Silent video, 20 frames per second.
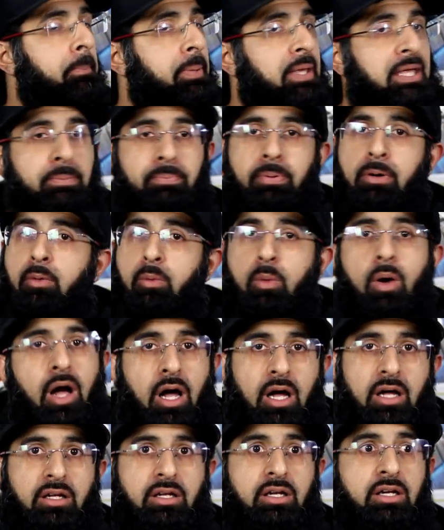People
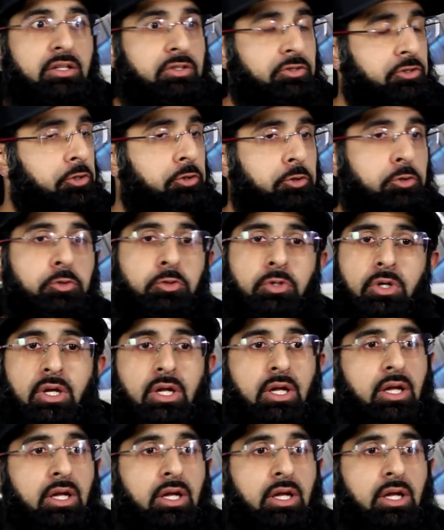work to